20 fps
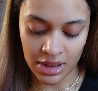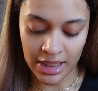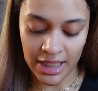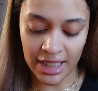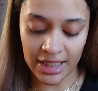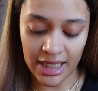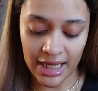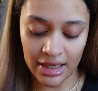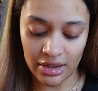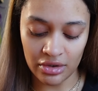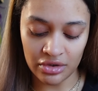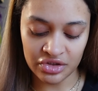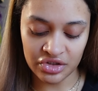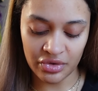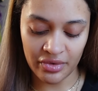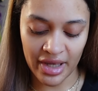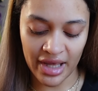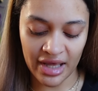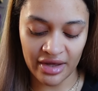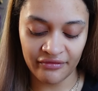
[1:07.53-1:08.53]
And I
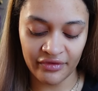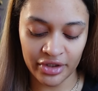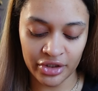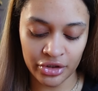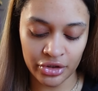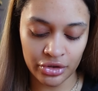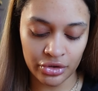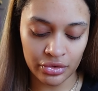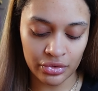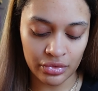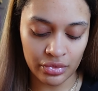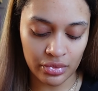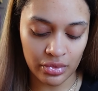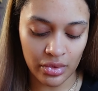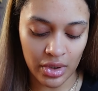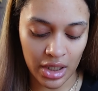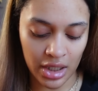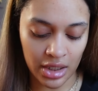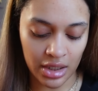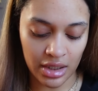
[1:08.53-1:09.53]
also have a new
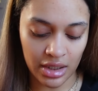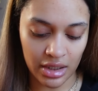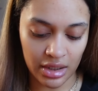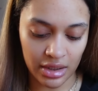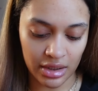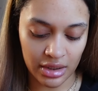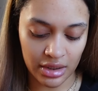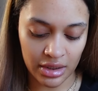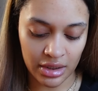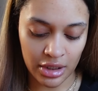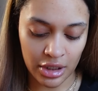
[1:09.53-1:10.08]
uh,